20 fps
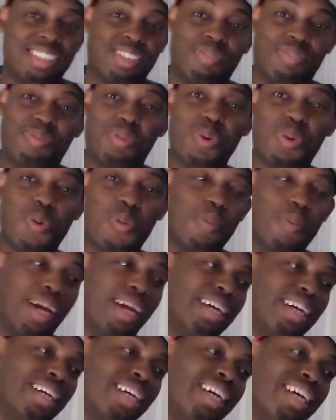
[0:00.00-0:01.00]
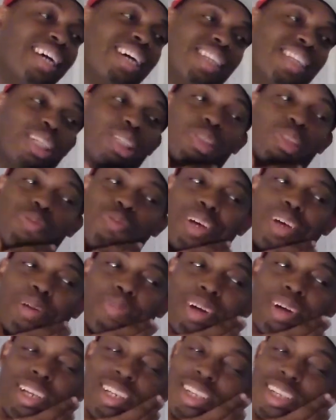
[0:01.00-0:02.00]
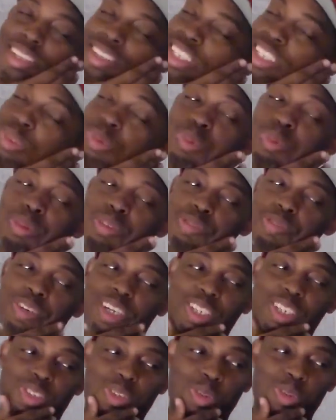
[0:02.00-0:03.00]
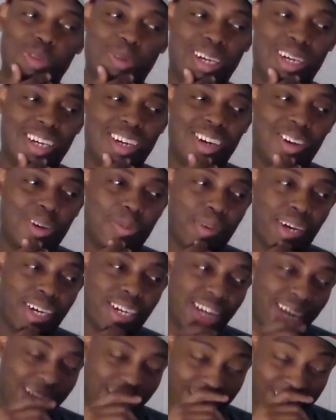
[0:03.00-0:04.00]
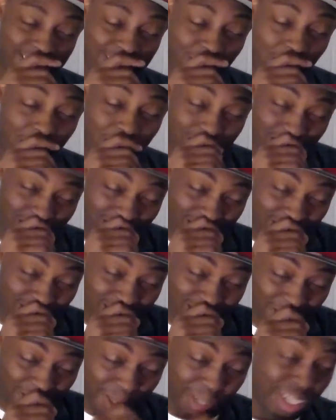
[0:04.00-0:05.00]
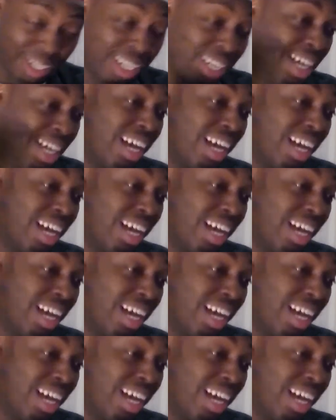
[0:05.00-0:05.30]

It's just a fool, man. This is funny, man. This one was funny, too, man. Oh, my God, y'all.